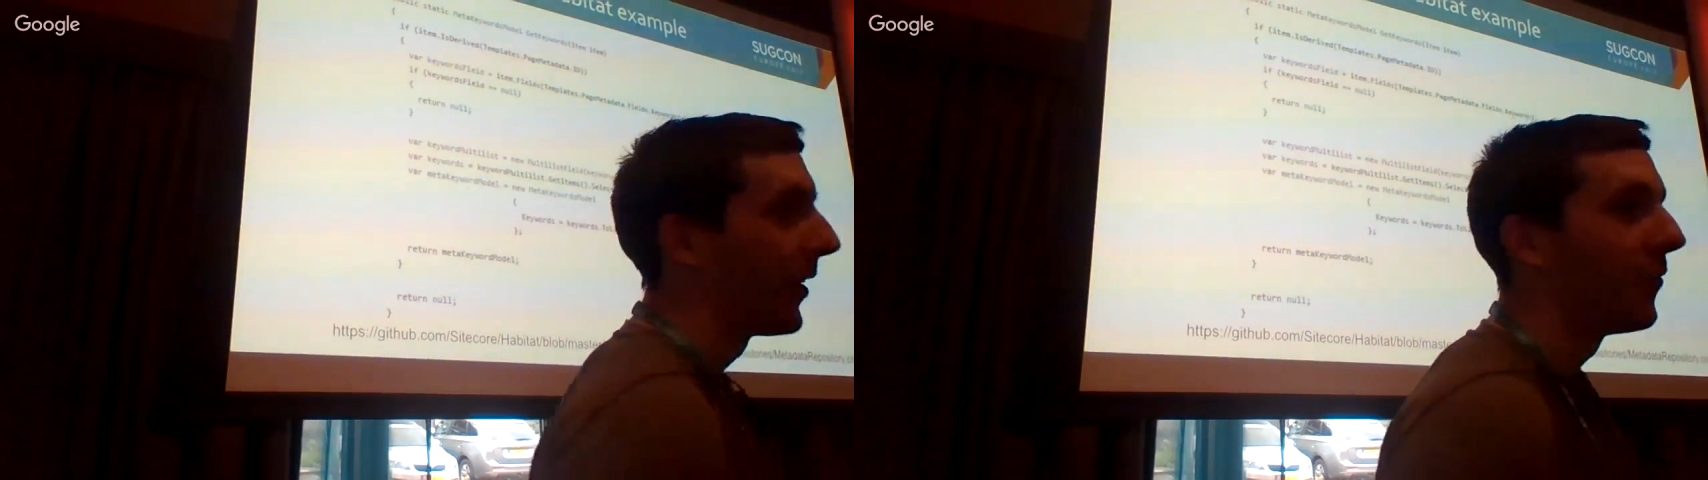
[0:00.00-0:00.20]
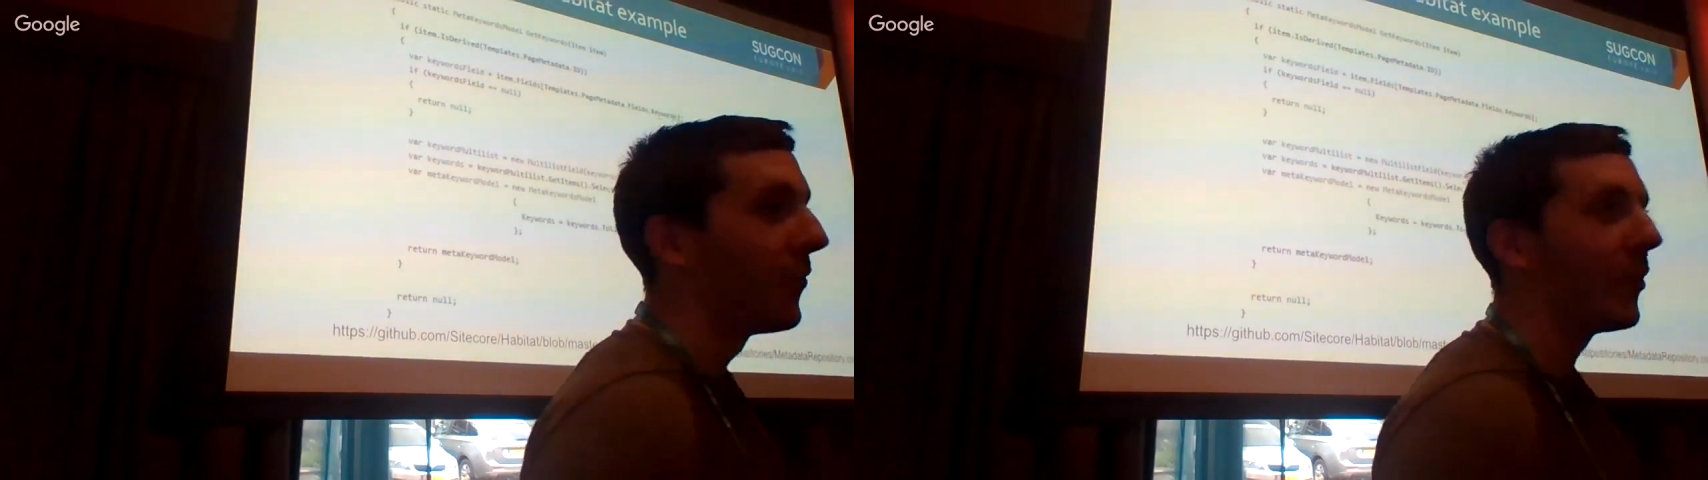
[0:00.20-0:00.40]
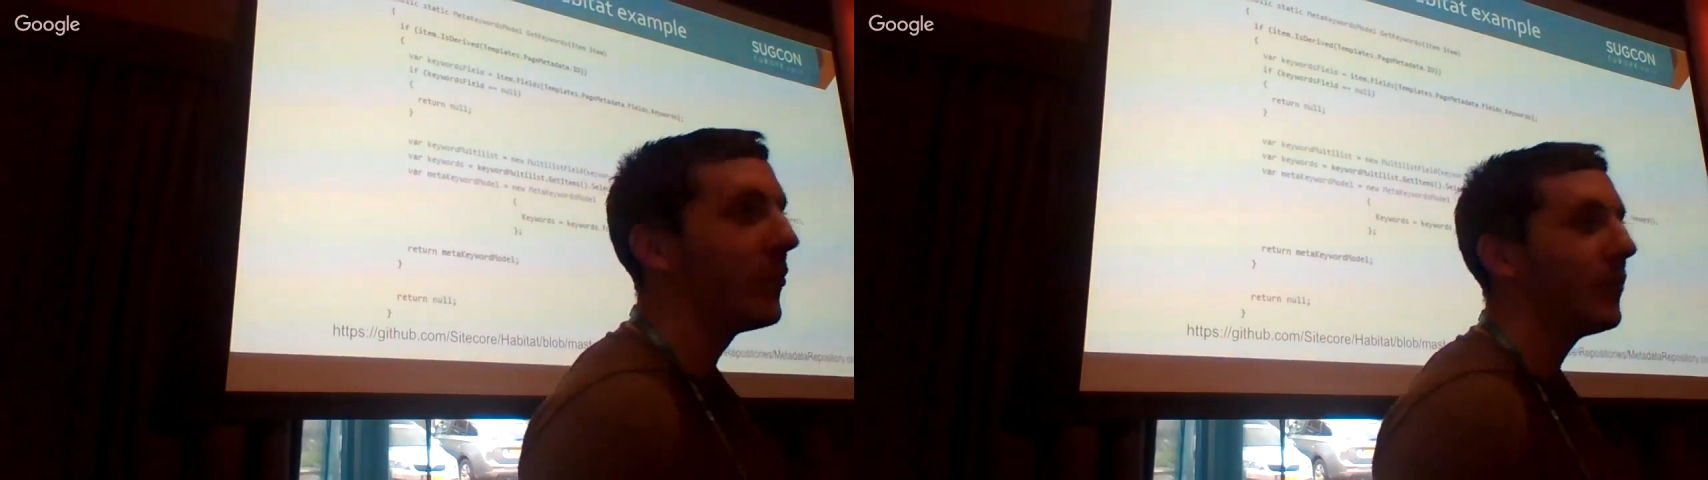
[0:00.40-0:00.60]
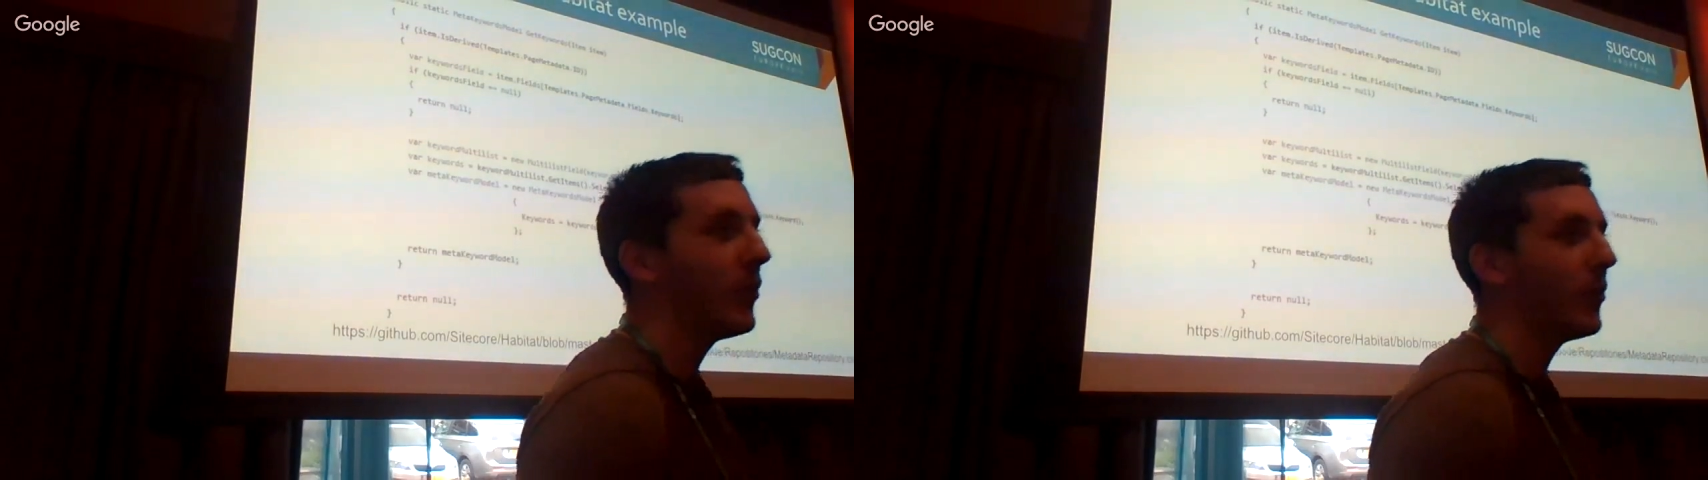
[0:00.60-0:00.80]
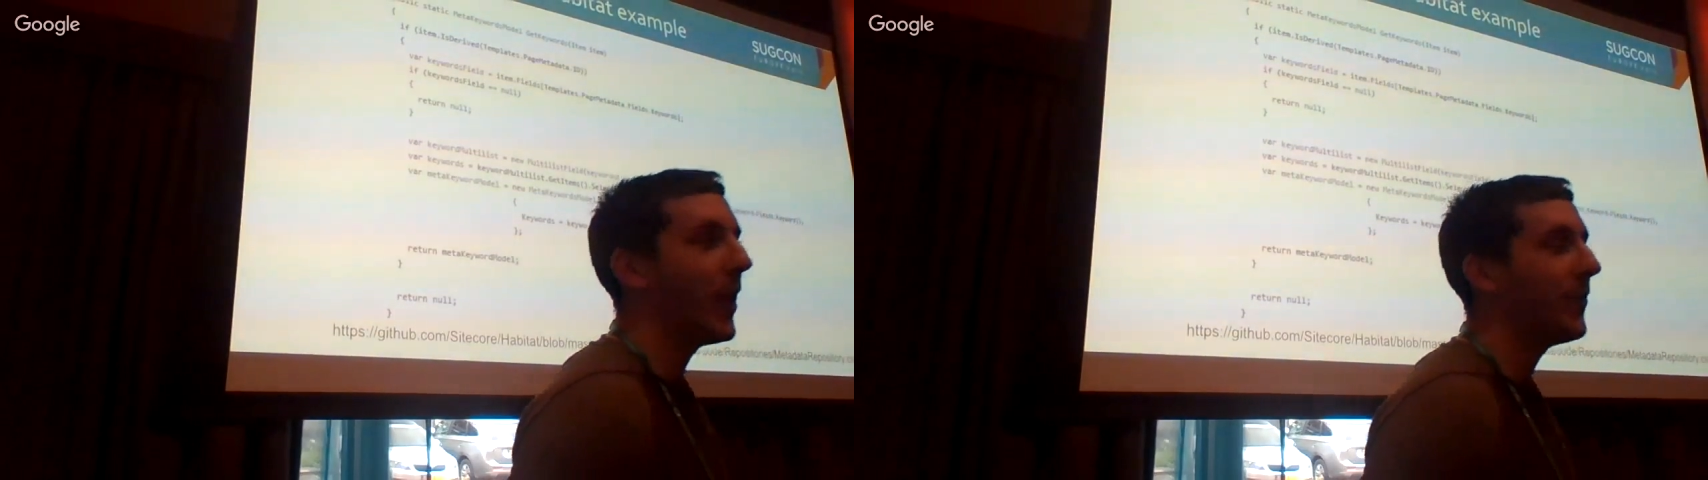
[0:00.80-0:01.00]
For those of
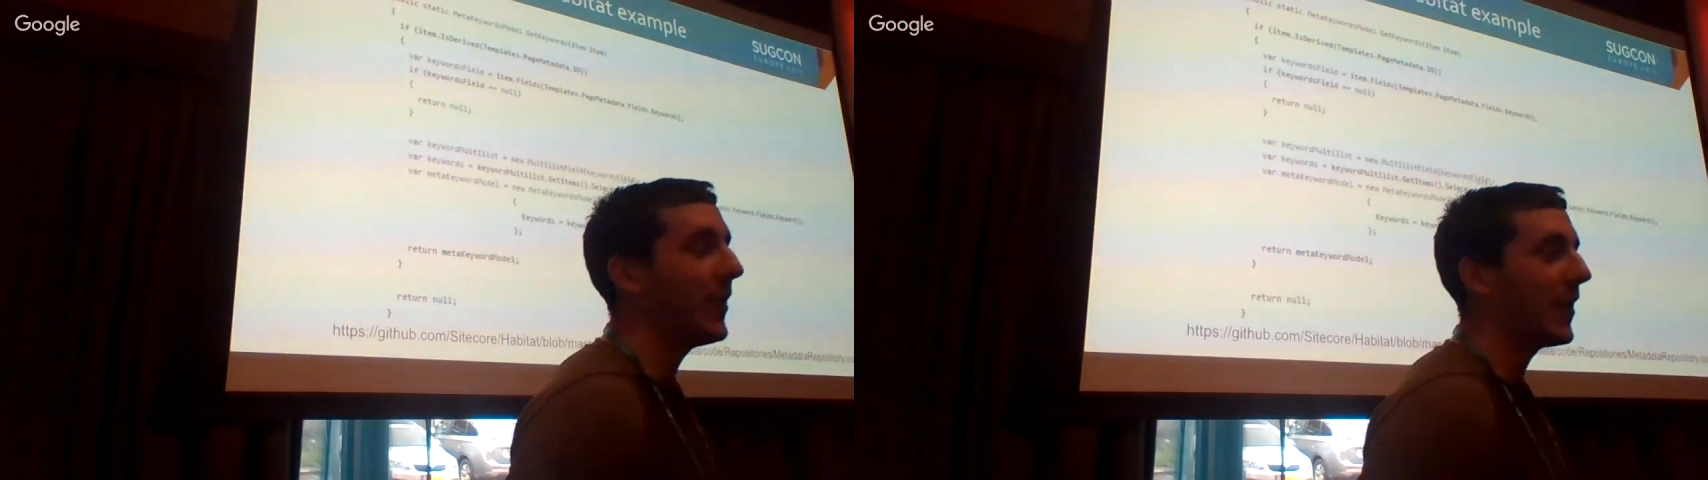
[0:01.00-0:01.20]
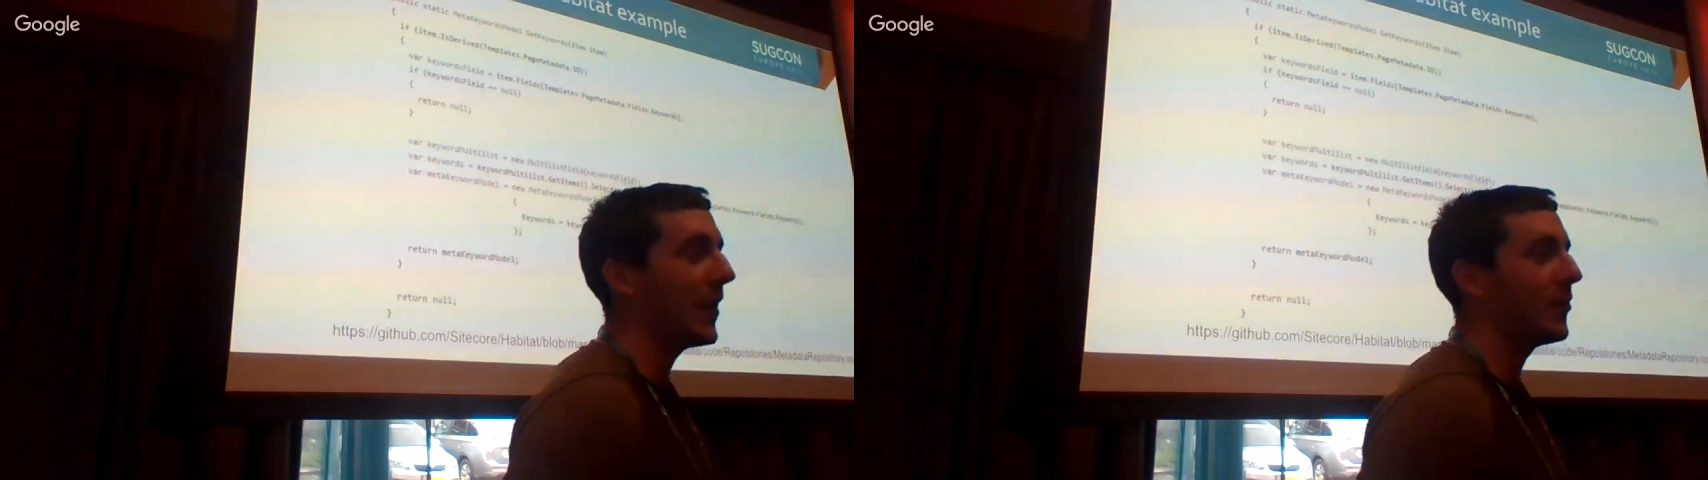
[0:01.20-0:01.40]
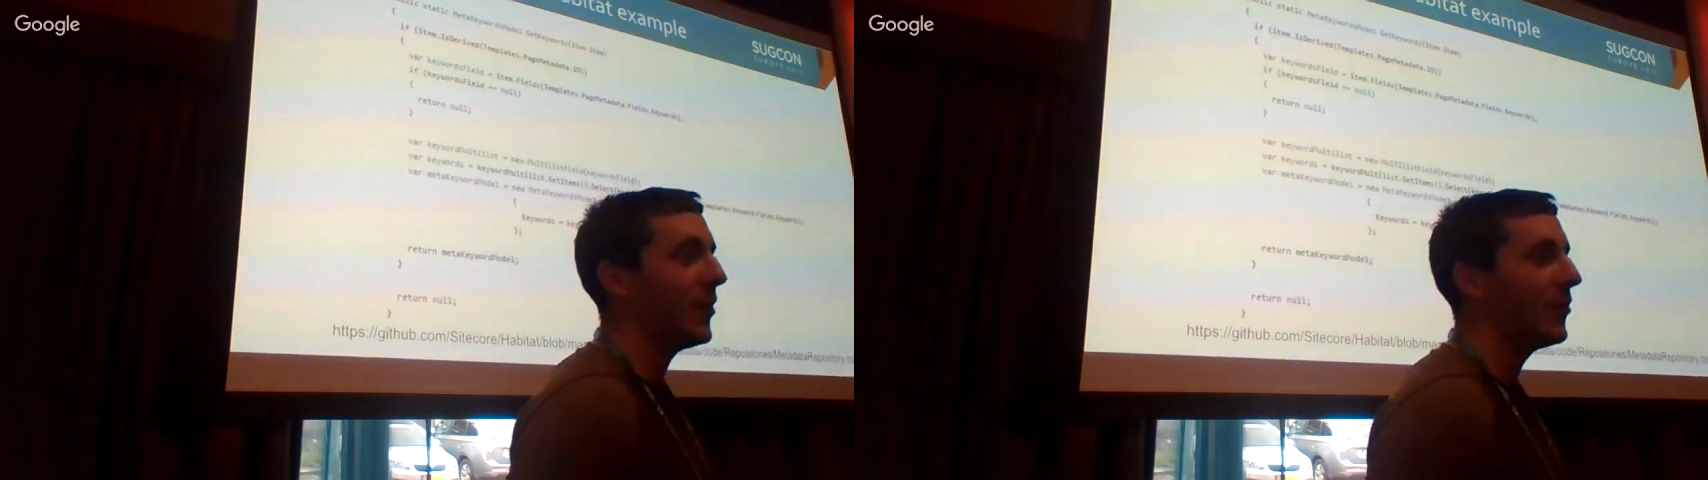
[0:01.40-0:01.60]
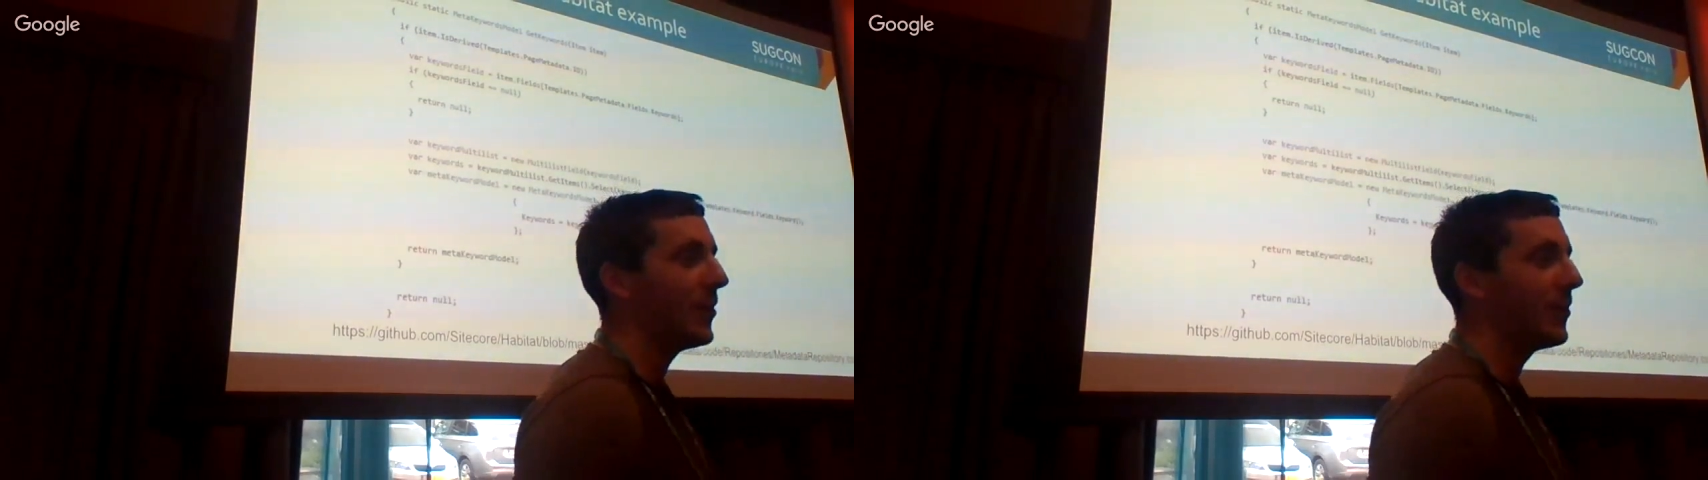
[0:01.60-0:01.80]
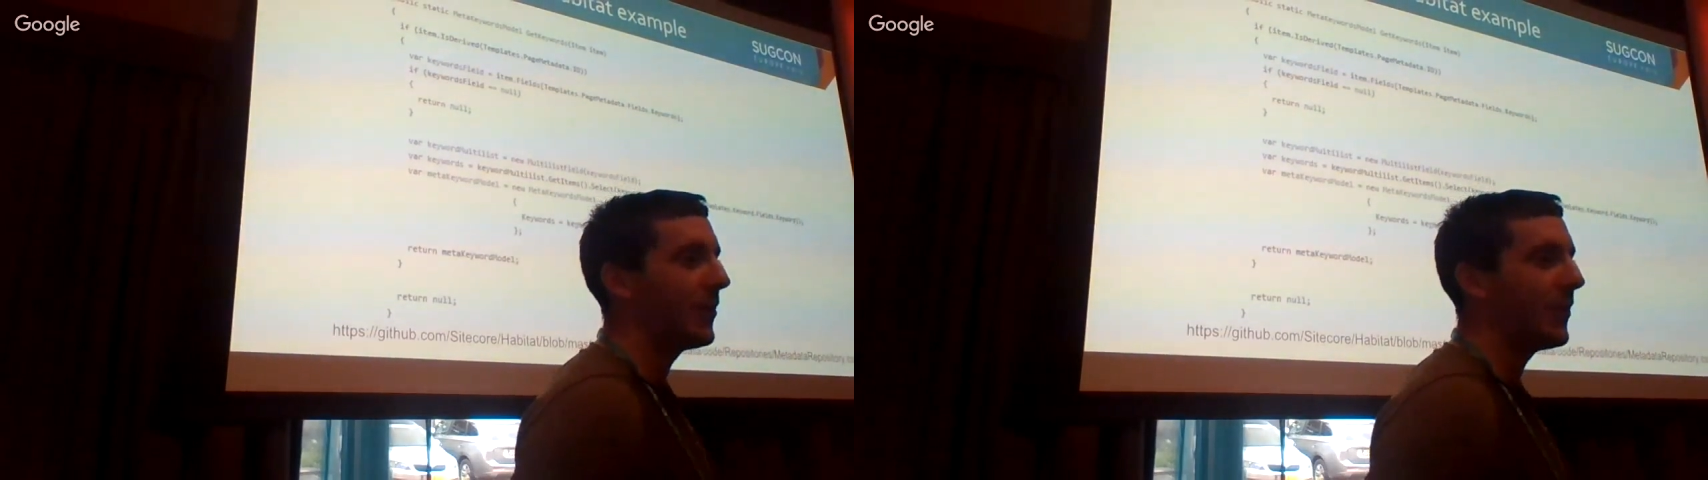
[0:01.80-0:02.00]
you who are heavy glass users,